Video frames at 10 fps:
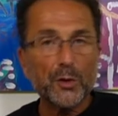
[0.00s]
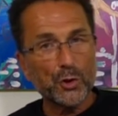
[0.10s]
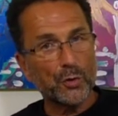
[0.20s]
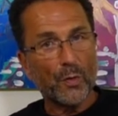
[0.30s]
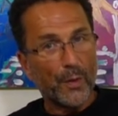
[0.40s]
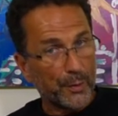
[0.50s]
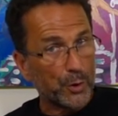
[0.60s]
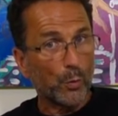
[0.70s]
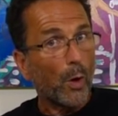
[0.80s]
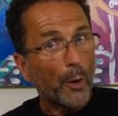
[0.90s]
in the
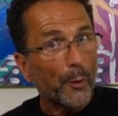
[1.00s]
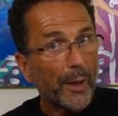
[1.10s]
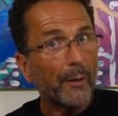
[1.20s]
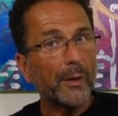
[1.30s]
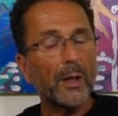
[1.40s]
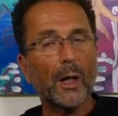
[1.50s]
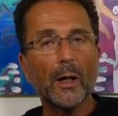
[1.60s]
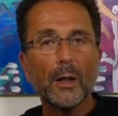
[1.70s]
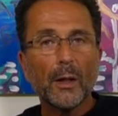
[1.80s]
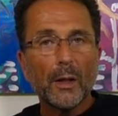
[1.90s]
Toronto
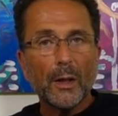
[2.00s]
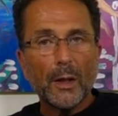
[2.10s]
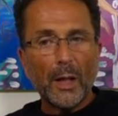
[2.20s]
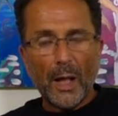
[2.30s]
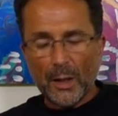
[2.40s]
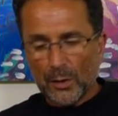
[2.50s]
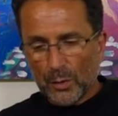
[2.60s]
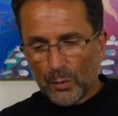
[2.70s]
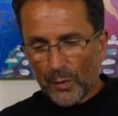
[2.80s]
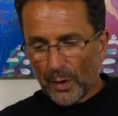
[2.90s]
area
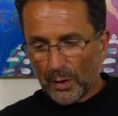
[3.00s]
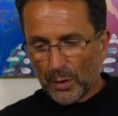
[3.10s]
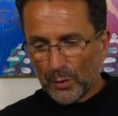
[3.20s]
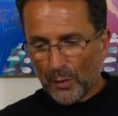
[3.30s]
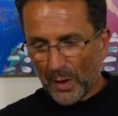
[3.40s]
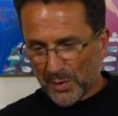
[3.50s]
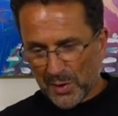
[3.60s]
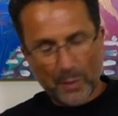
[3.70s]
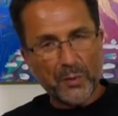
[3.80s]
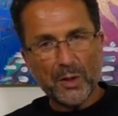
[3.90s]
and you think you've got
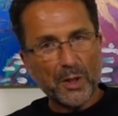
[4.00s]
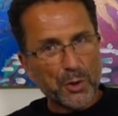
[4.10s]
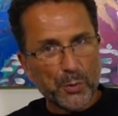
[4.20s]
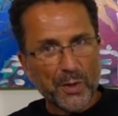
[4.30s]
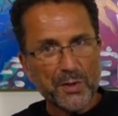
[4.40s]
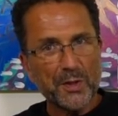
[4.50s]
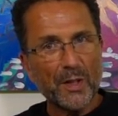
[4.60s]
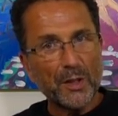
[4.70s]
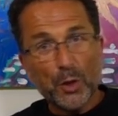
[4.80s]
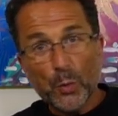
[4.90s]
something
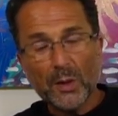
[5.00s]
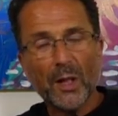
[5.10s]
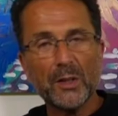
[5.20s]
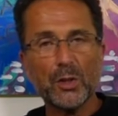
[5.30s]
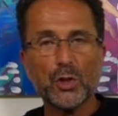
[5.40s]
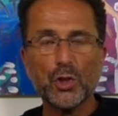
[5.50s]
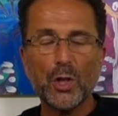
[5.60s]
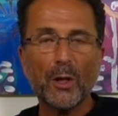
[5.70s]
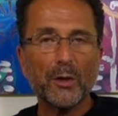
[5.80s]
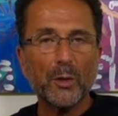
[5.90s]
interesting that you would like to
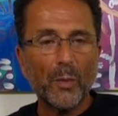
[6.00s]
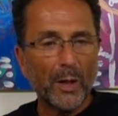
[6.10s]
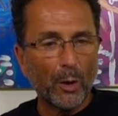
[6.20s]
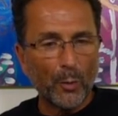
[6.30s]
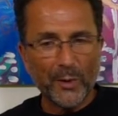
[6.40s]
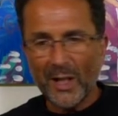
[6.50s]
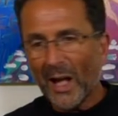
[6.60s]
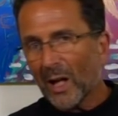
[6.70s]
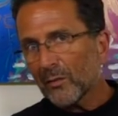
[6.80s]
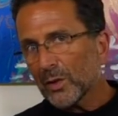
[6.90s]
share, you might already
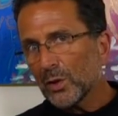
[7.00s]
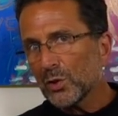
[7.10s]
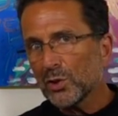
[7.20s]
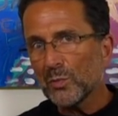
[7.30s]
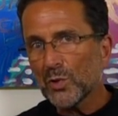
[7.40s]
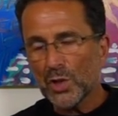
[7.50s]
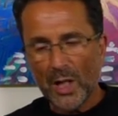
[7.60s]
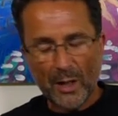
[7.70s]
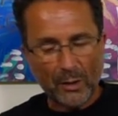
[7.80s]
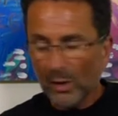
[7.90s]
have a YouTube
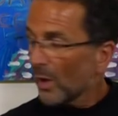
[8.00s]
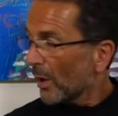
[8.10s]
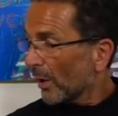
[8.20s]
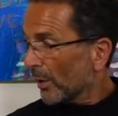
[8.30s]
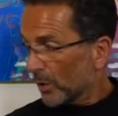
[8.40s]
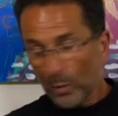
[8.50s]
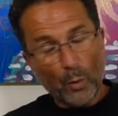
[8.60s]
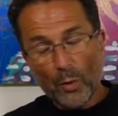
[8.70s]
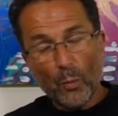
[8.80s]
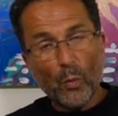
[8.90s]
channel. You're
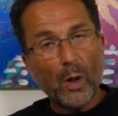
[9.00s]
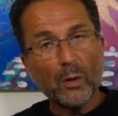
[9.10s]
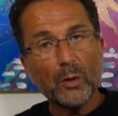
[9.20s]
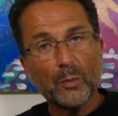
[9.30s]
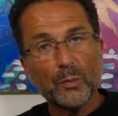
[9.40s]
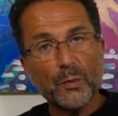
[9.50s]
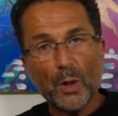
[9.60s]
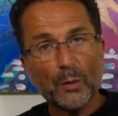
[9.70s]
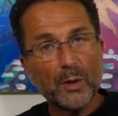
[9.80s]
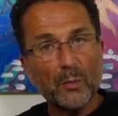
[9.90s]
more than welcome.
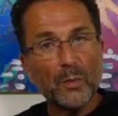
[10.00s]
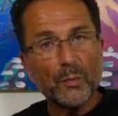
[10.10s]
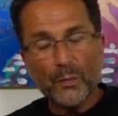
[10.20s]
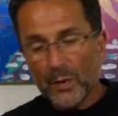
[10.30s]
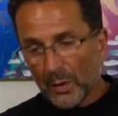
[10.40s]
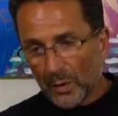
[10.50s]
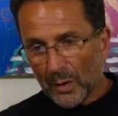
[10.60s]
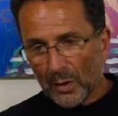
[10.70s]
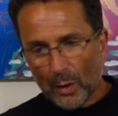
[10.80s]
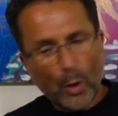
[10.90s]
You know, give
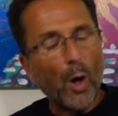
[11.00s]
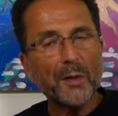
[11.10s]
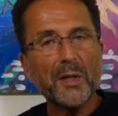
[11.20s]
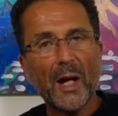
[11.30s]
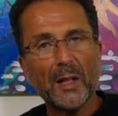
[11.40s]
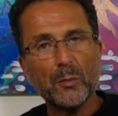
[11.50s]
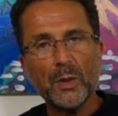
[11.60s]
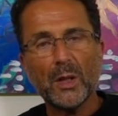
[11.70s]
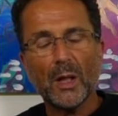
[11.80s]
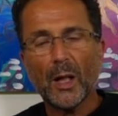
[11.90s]
contact
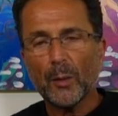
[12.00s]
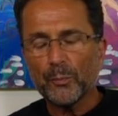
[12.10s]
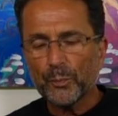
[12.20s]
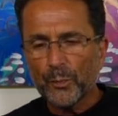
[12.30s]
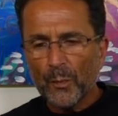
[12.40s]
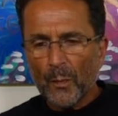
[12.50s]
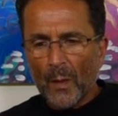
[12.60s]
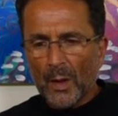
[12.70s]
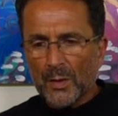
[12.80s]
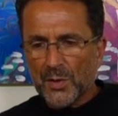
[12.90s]
me. Um,
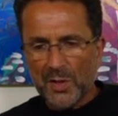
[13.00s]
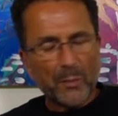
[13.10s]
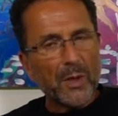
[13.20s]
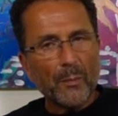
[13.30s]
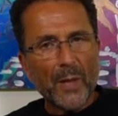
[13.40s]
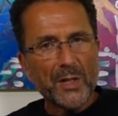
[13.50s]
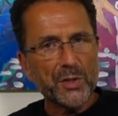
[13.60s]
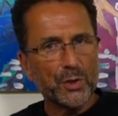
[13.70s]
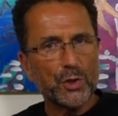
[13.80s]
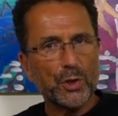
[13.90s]
send me a
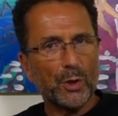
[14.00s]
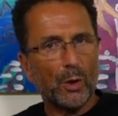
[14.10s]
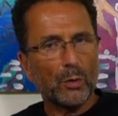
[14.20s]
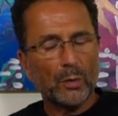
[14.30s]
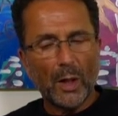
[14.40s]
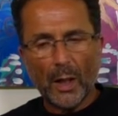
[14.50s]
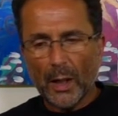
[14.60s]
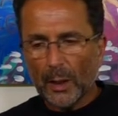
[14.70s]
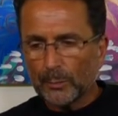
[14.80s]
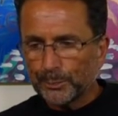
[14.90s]
message. You know,
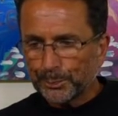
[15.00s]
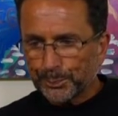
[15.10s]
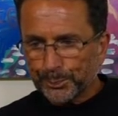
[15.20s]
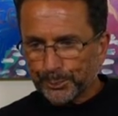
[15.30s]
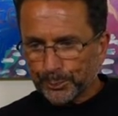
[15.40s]
um,